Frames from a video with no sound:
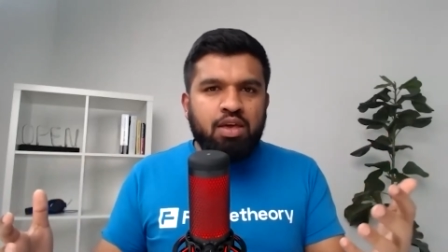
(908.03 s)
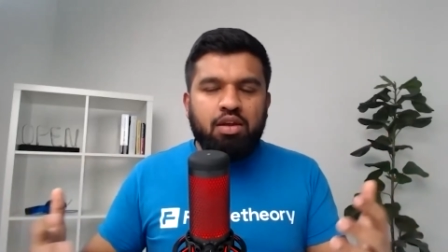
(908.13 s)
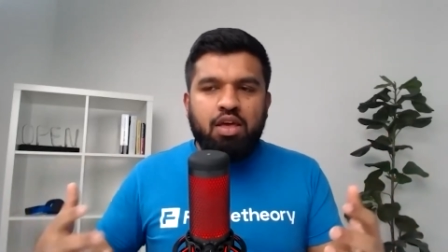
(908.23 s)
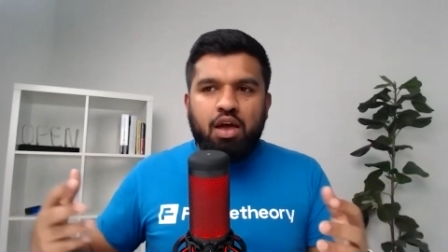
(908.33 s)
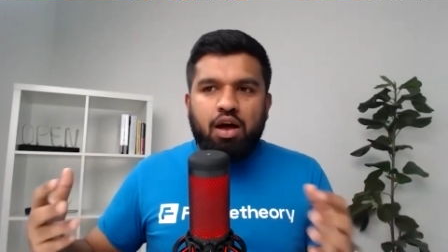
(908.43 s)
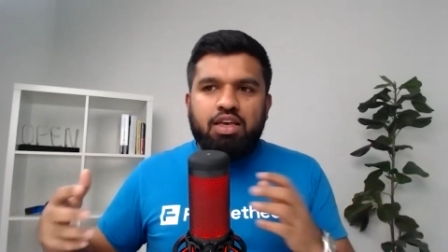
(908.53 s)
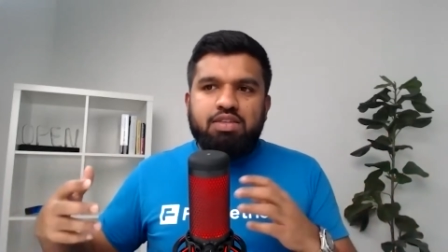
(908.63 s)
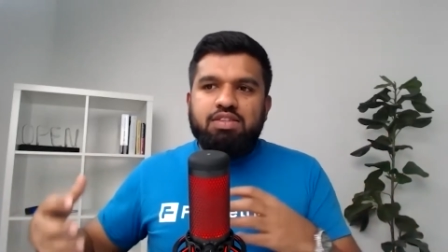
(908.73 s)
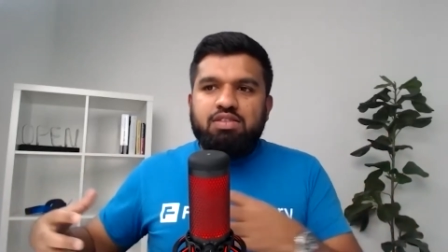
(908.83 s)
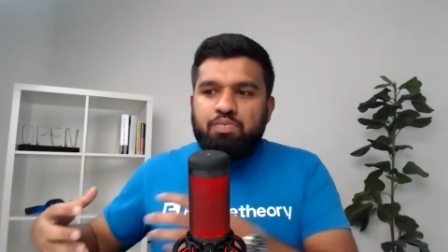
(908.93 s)
And I guess
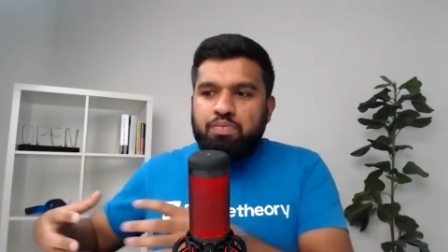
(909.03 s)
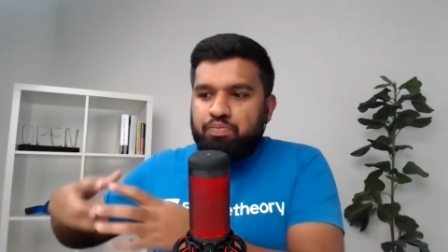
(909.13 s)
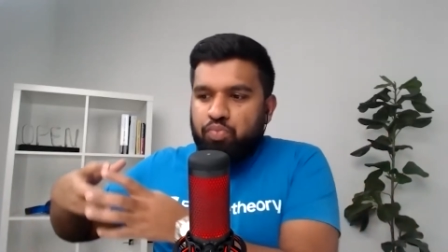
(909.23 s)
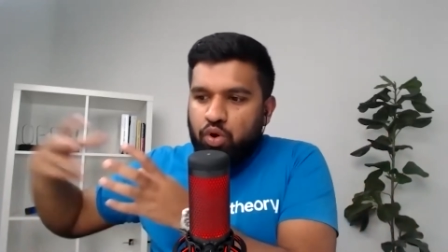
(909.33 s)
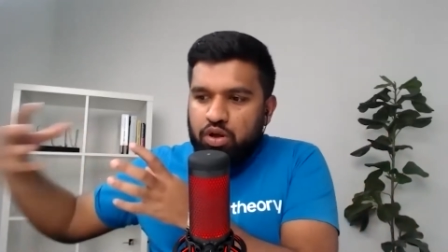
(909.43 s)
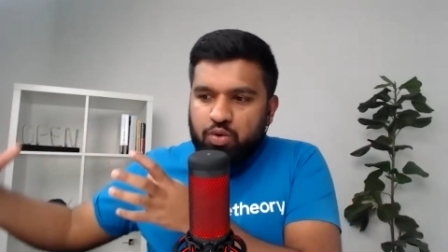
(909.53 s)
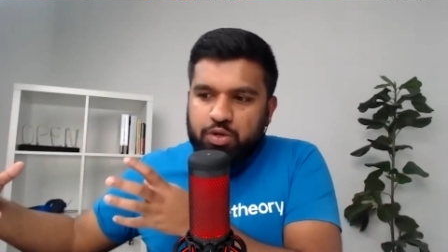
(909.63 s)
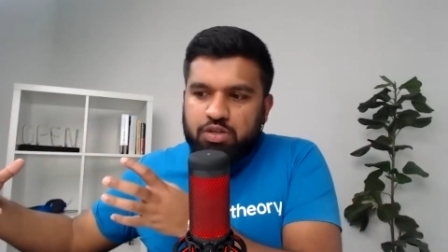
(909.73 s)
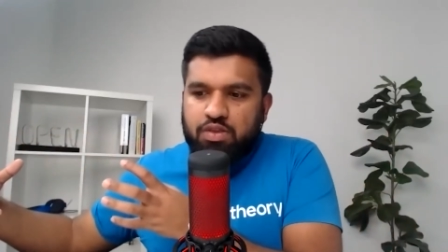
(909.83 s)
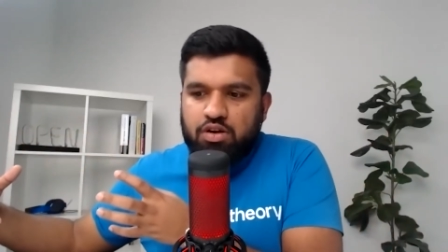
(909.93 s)
as a broader
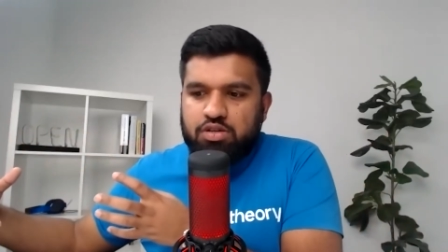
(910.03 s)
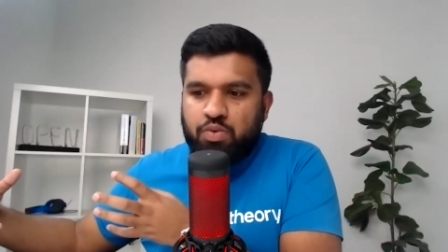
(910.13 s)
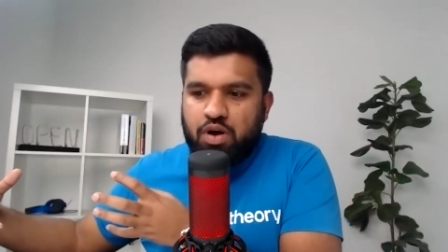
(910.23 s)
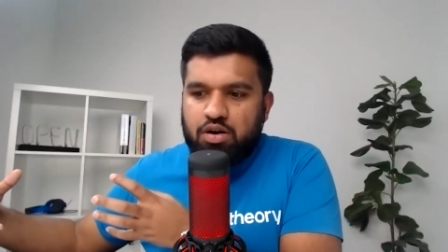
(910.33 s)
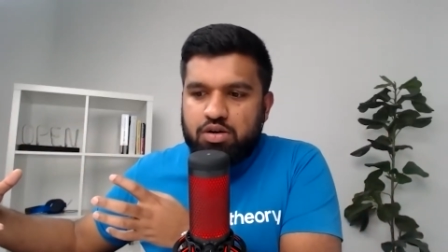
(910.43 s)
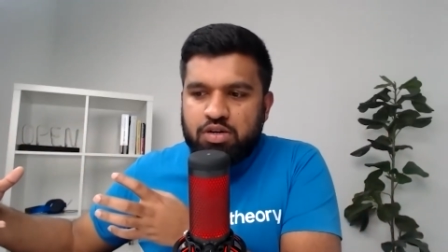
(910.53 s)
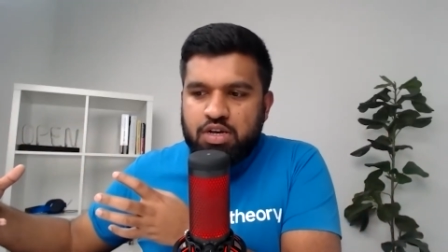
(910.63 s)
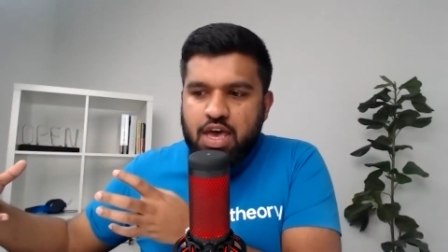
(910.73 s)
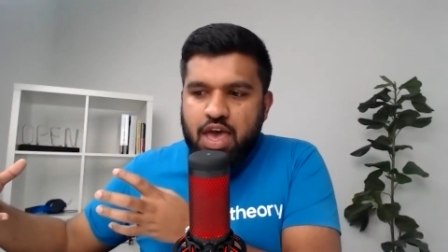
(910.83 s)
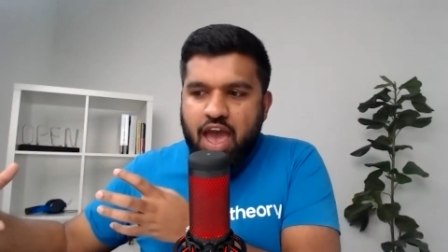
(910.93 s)
question there as well,
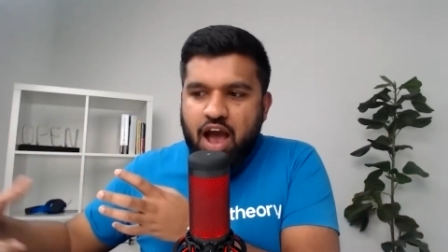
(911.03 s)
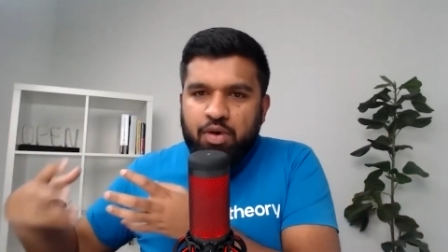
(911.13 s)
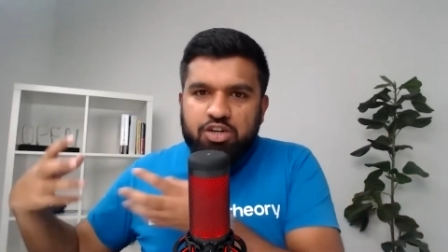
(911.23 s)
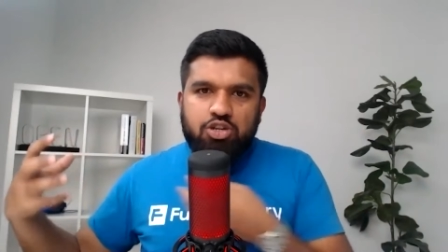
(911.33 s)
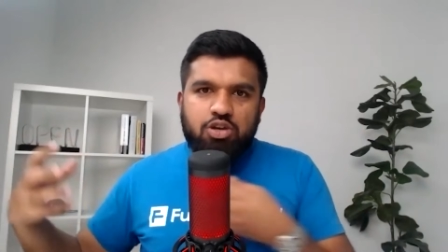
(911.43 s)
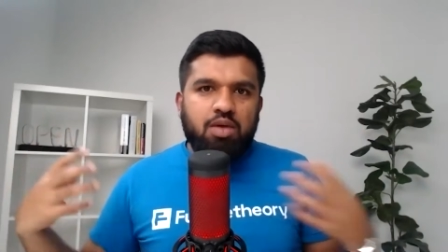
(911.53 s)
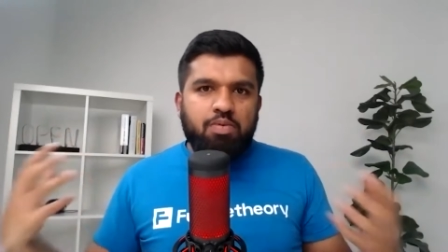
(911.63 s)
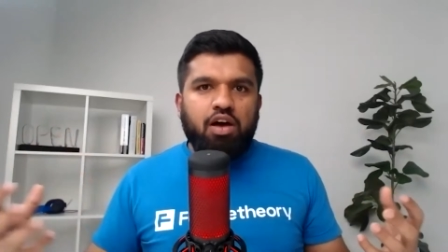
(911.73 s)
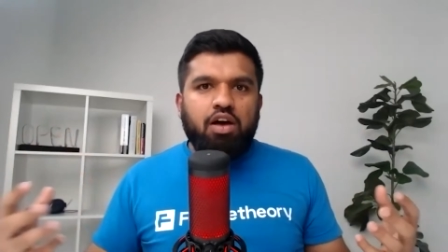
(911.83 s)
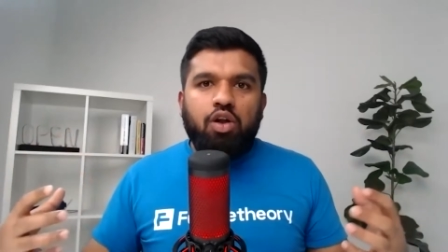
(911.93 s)
how much do you keep an
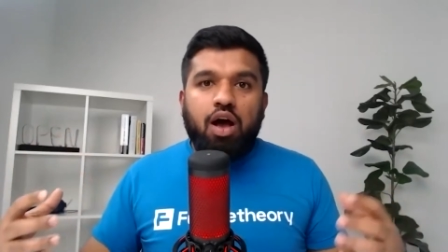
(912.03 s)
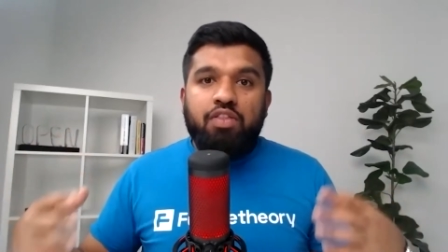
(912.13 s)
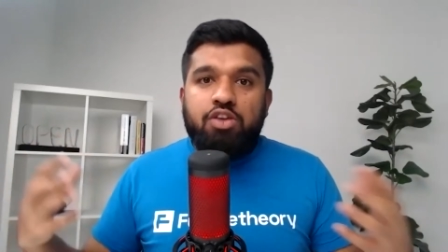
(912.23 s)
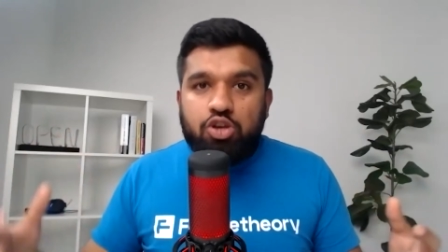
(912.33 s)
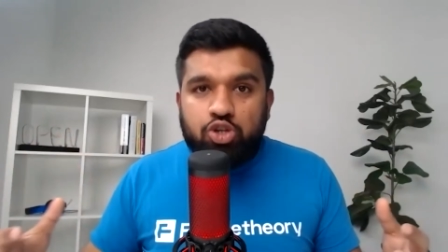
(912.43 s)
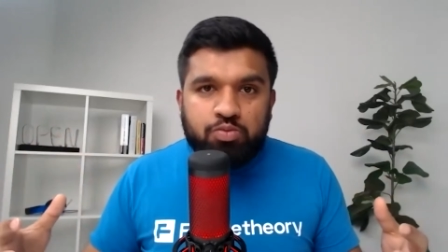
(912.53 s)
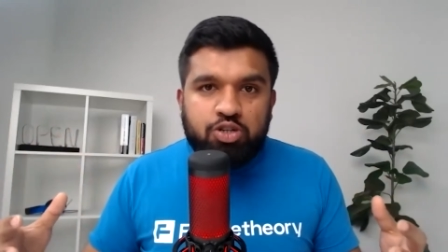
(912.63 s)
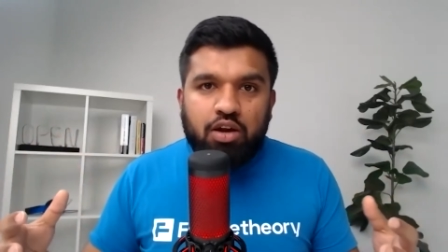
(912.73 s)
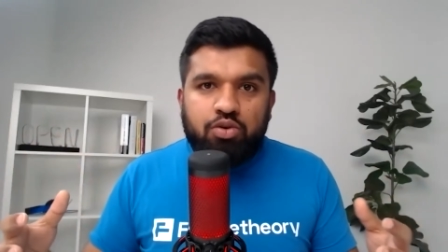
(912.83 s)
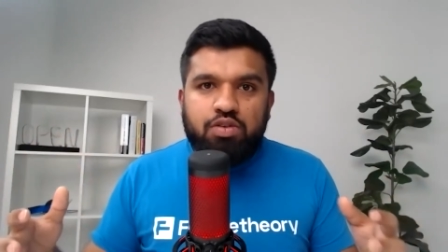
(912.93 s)
eye on other YouTube
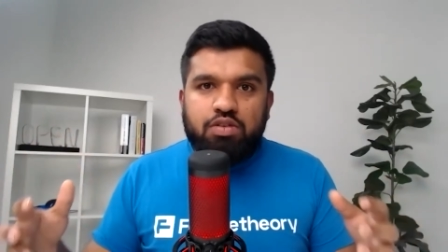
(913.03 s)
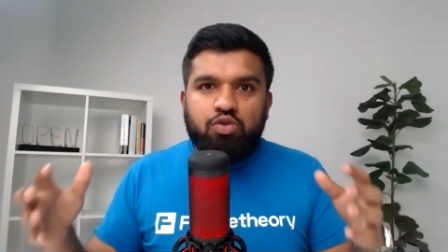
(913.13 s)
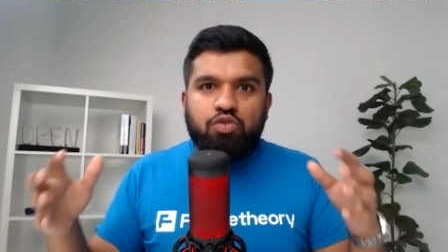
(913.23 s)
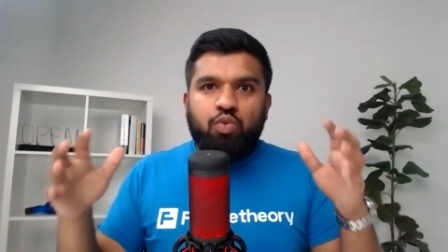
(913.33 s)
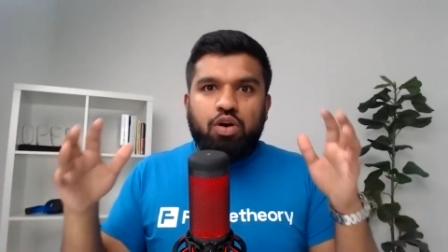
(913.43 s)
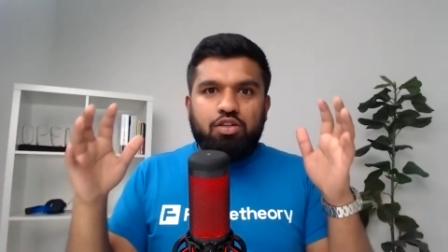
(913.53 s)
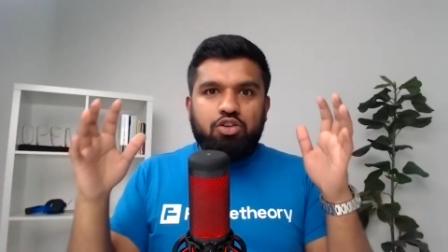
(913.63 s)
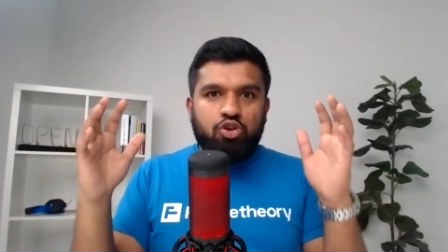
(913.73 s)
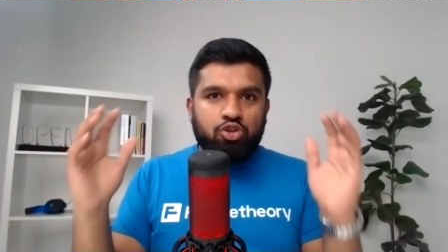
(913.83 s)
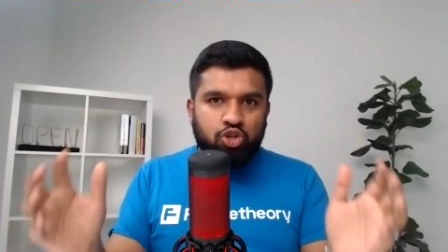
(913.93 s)
channels and sort of what
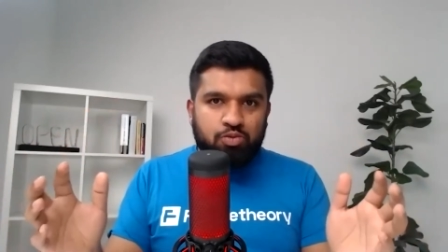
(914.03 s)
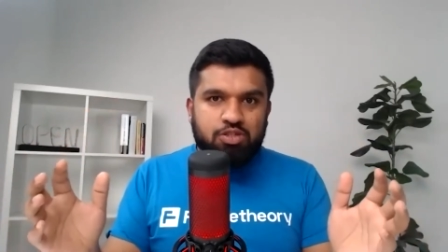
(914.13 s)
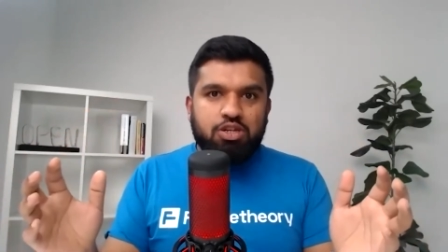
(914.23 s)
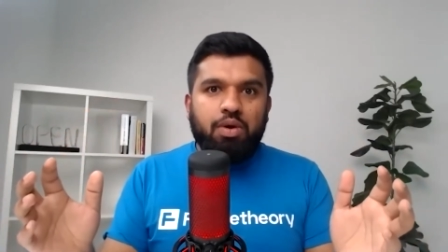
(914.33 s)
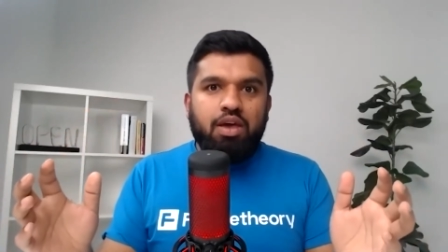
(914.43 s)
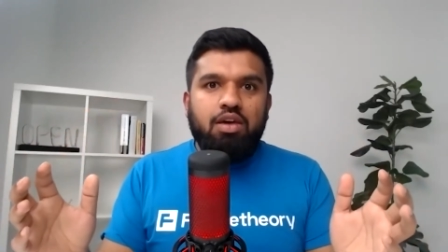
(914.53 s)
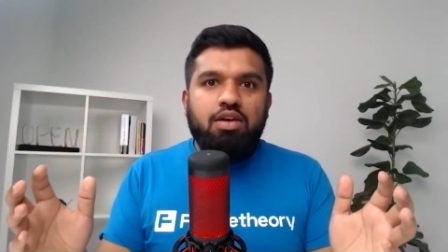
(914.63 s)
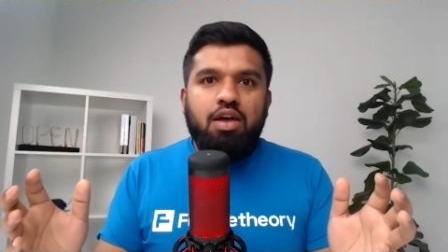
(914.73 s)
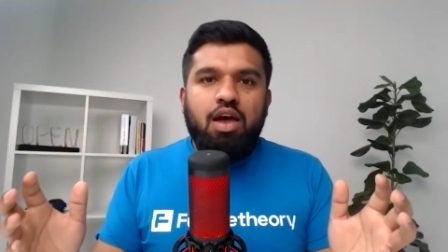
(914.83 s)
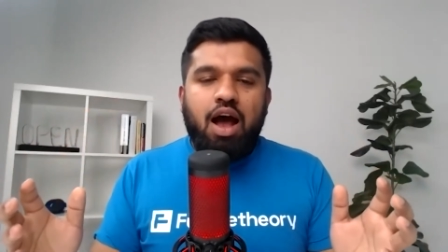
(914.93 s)
YouTube's doing
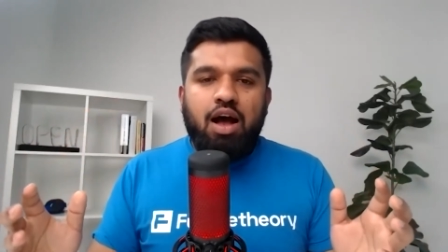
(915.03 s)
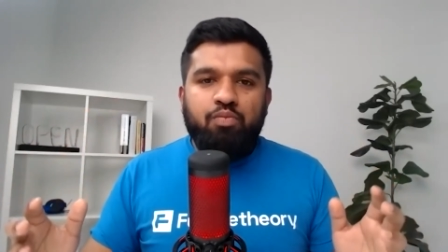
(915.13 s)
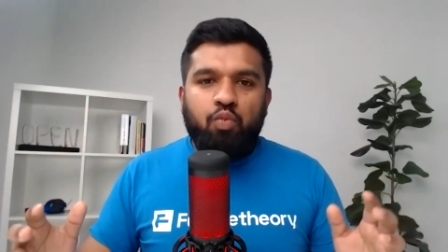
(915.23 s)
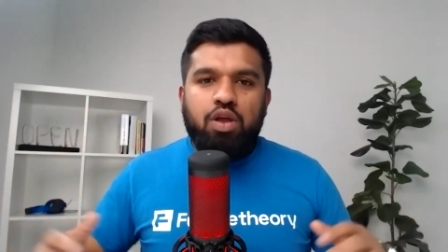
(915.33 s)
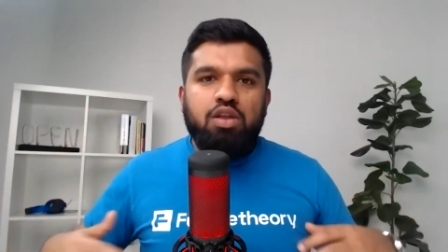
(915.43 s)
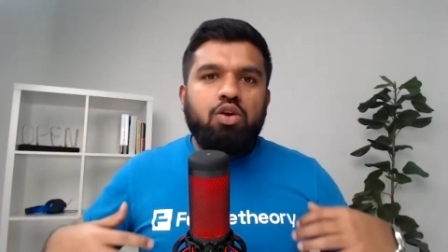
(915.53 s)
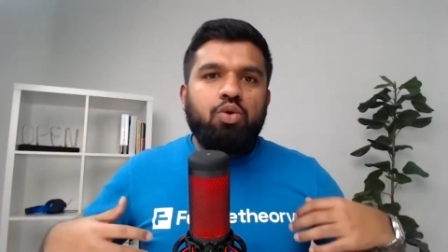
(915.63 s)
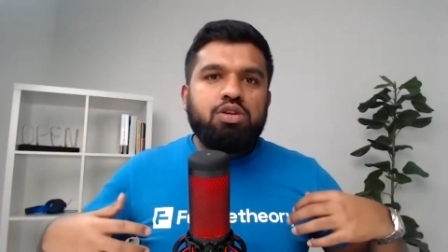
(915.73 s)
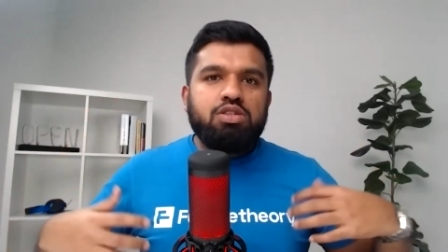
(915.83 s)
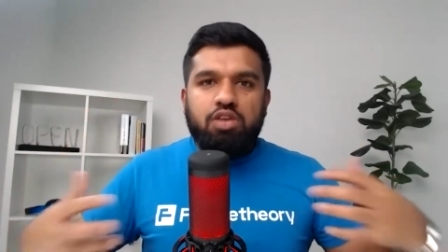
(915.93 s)
when you're
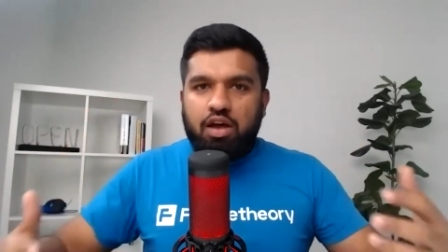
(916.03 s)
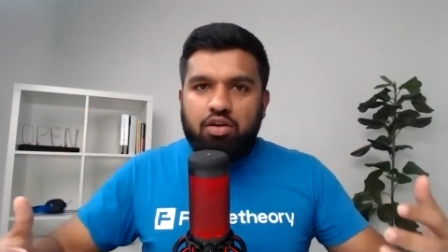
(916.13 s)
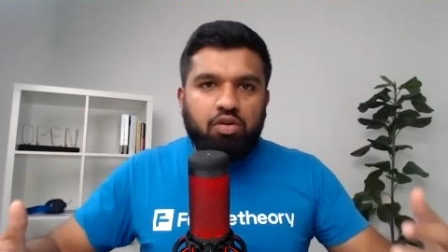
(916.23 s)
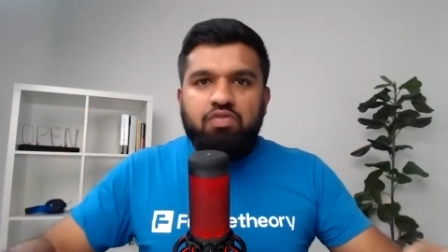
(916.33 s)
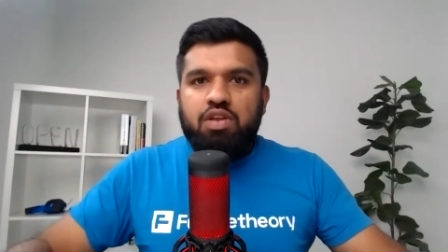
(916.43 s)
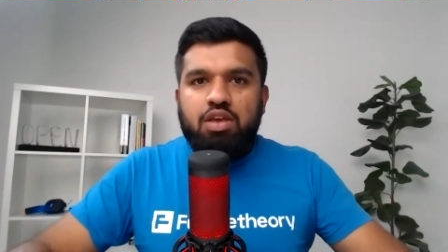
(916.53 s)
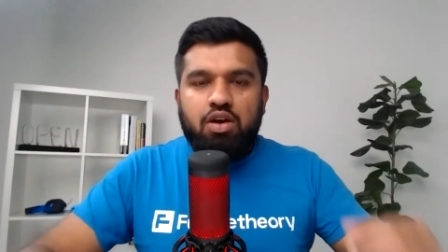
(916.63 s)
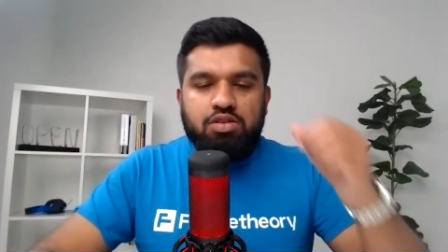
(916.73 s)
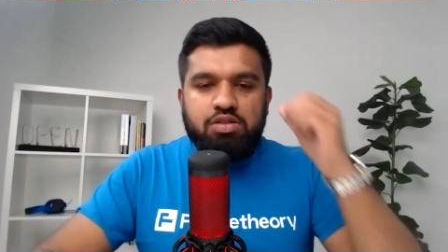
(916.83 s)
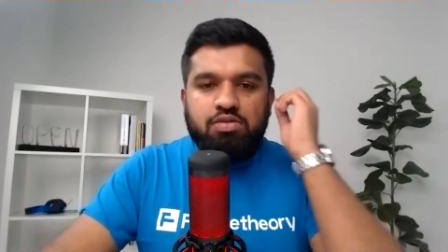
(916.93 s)
deciding on
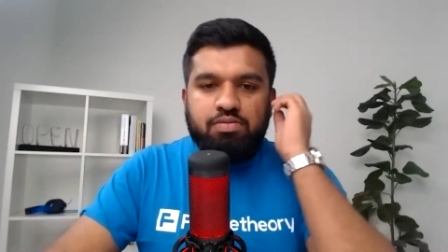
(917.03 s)
videos?